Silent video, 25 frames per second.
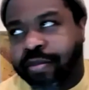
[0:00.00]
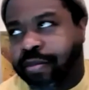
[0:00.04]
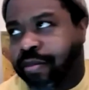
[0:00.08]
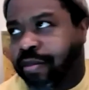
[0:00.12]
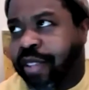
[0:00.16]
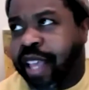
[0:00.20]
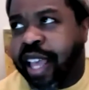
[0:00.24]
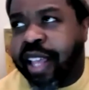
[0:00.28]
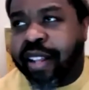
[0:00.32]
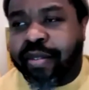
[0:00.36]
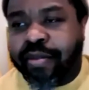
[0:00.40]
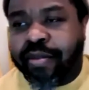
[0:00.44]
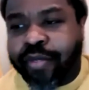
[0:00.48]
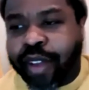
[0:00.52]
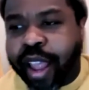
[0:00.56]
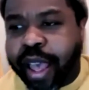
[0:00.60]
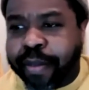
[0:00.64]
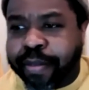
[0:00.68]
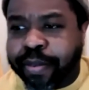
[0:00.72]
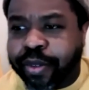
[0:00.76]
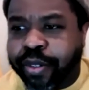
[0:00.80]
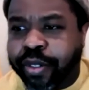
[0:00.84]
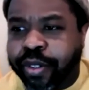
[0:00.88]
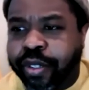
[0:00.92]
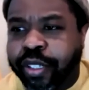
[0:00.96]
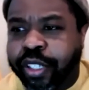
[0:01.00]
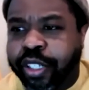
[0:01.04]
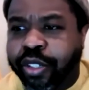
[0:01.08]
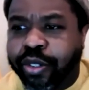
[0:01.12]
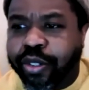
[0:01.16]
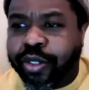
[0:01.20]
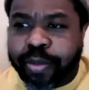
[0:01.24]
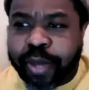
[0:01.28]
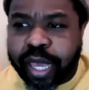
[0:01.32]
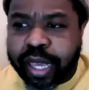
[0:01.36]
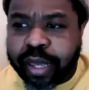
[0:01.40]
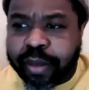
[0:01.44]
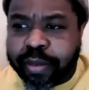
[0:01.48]
That rapper,
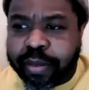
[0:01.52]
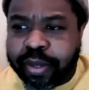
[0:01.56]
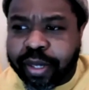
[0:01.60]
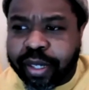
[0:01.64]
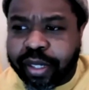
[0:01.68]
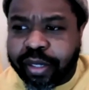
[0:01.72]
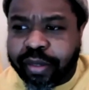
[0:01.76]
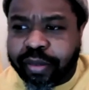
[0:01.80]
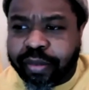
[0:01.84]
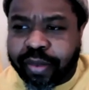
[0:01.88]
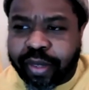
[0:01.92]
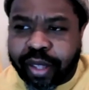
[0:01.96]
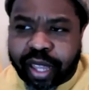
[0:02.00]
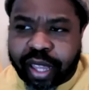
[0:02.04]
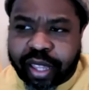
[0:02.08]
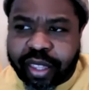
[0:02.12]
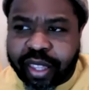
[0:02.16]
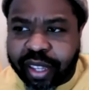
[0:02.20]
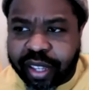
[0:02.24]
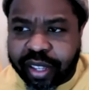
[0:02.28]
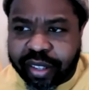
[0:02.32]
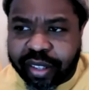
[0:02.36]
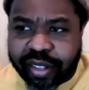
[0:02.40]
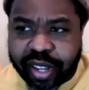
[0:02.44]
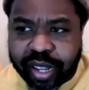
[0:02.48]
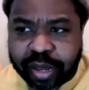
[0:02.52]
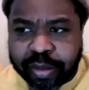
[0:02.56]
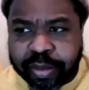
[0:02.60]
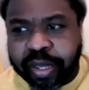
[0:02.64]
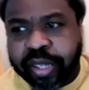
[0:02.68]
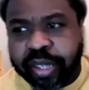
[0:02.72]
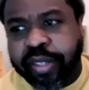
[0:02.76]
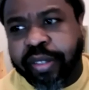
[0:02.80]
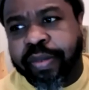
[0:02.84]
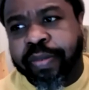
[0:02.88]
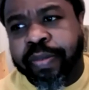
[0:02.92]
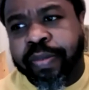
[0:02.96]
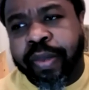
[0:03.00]
Little Baby, I think his name
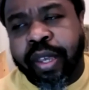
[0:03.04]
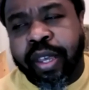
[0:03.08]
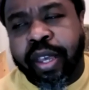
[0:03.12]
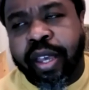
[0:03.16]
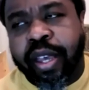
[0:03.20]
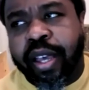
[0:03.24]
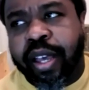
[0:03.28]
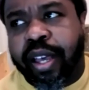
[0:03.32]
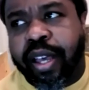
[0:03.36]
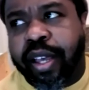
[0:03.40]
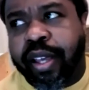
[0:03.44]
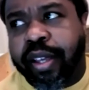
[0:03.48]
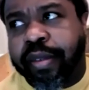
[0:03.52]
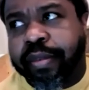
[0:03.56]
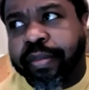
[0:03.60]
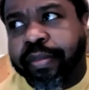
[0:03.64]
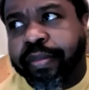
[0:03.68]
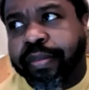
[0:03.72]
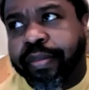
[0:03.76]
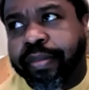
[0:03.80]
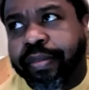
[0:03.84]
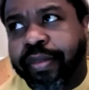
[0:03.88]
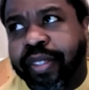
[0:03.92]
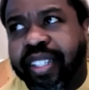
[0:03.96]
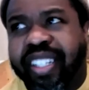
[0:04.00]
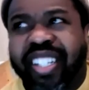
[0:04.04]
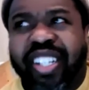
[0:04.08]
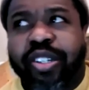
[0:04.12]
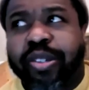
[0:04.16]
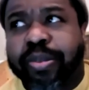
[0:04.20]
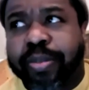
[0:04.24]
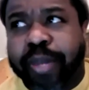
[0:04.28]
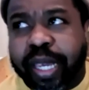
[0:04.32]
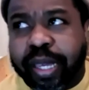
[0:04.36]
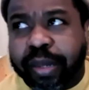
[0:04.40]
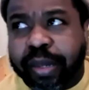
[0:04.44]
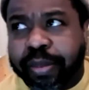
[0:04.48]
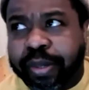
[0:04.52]
is, Lil
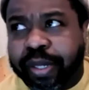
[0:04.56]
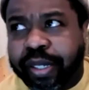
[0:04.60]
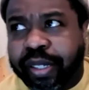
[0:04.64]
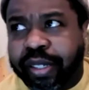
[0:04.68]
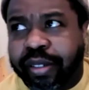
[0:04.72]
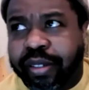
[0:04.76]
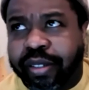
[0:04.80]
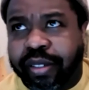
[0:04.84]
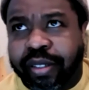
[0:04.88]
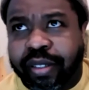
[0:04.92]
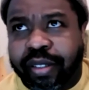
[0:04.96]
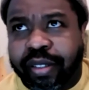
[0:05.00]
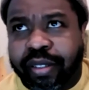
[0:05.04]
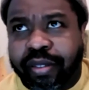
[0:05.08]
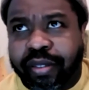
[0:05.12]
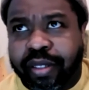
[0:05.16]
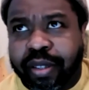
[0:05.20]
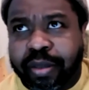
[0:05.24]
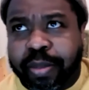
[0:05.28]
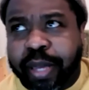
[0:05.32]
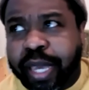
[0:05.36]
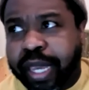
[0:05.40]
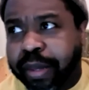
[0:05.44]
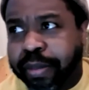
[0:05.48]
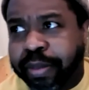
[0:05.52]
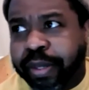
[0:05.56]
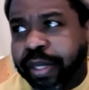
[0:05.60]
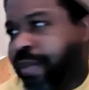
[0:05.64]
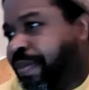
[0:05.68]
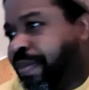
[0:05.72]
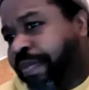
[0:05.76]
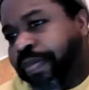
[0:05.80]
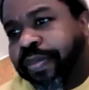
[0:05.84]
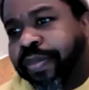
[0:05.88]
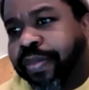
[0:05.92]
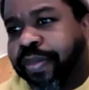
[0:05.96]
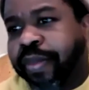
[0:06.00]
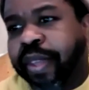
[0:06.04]
Baby or The Baby,
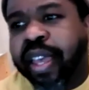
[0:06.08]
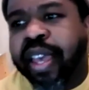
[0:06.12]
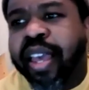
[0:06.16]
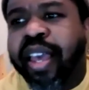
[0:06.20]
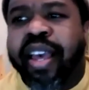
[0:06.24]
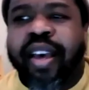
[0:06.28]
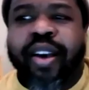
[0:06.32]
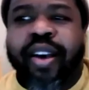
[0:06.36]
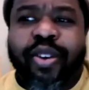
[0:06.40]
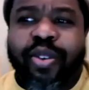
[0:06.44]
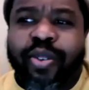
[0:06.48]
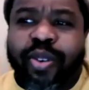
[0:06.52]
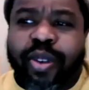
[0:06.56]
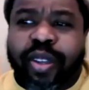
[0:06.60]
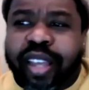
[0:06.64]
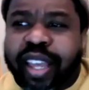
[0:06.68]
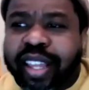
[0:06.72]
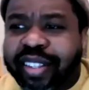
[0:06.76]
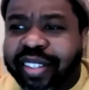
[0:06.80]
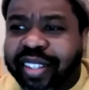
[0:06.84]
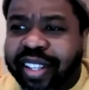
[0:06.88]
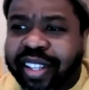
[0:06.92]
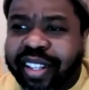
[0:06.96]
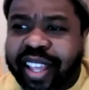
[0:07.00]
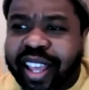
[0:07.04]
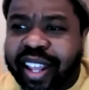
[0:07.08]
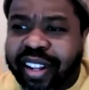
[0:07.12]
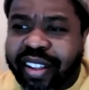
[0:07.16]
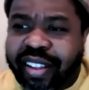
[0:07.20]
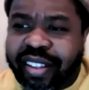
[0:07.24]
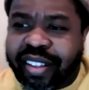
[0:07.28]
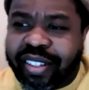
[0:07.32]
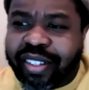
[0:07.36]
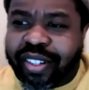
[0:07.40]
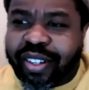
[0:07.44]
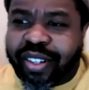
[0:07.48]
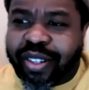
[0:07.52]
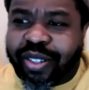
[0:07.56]
who has said that,
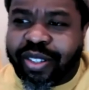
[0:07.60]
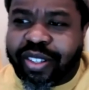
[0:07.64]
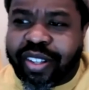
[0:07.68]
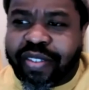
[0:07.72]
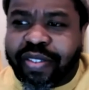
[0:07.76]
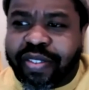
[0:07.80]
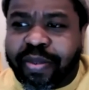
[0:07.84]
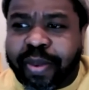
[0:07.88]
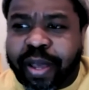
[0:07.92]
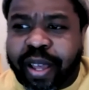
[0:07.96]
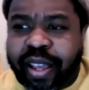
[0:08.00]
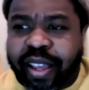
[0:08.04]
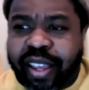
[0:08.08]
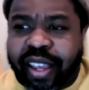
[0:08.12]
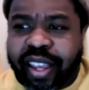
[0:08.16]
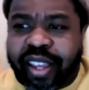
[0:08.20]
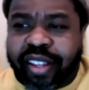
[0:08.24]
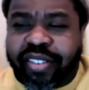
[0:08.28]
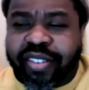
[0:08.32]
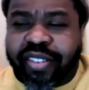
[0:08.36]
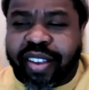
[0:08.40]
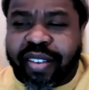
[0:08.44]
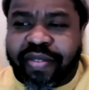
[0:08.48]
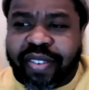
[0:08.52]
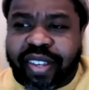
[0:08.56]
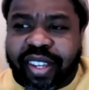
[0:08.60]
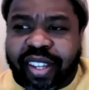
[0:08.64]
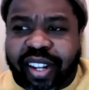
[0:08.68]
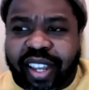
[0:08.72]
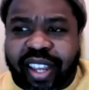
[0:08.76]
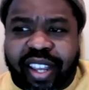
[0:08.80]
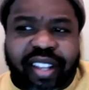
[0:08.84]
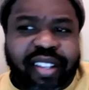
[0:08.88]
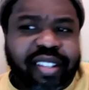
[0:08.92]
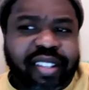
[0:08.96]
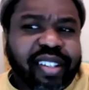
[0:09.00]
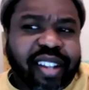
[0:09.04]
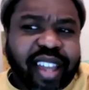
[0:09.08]
stuff about HIV and
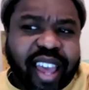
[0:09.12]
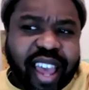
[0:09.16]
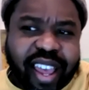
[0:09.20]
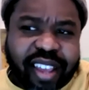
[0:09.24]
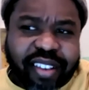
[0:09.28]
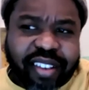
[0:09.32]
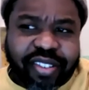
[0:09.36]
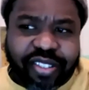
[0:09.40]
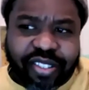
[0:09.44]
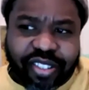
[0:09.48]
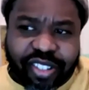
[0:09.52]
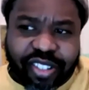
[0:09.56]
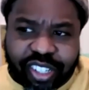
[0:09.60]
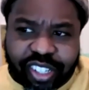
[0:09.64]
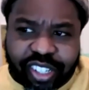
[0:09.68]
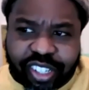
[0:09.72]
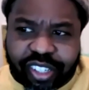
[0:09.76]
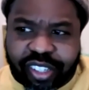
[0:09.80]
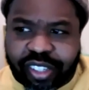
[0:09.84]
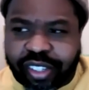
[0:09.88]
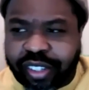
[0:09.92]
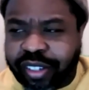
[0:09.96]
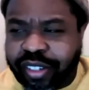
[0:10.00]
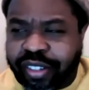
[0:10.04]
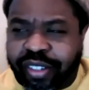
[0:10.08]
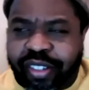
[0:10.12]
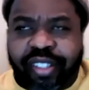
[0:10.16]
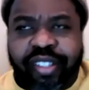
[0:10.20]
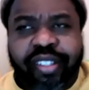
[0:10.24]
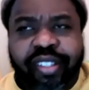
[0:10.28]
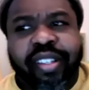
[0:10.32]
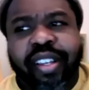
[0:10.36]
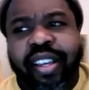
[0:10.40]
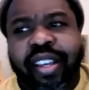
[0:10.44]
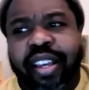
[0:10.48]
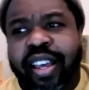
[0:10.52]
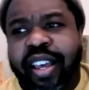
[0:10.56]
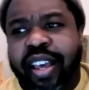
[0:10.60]
AIDS last year
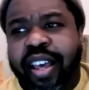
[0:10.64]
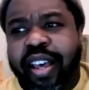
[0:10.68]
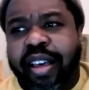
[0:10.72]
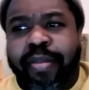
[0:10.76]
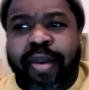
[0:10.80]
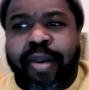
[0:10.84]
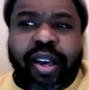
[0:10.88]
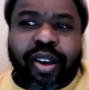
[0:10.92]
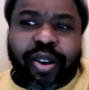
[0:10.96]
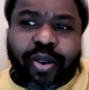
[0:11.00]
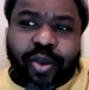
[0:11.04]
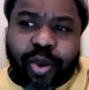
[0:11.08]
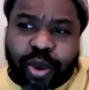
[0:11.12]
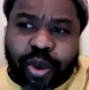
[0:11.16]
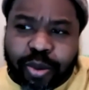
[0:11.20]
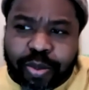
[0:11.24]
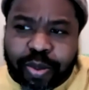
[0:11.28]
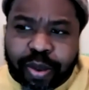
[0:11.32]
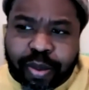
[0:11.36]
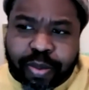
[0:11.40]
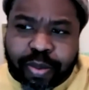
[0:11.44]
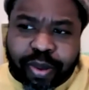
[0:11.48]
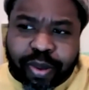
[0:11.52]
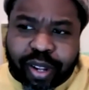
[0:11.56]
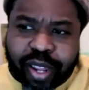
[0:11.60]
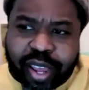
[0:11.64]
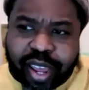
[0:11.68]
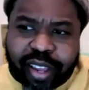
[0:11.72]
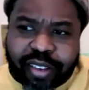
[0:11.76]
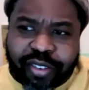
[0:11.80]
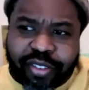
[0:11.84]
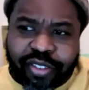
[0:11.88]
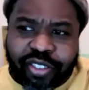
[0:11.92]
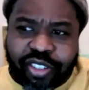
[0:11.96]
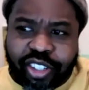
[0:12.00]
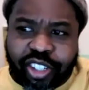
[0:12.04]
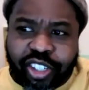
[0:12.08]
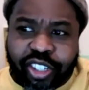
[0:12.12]
and about queer people
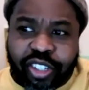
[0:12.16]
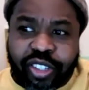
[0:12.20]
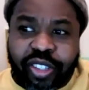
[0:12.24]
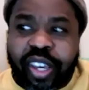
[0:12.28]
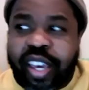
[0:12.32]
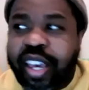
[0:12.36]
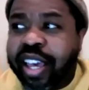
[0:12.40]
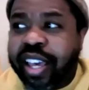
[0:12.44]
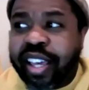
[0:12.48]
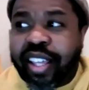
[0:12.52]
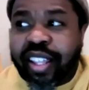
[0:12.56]
last year.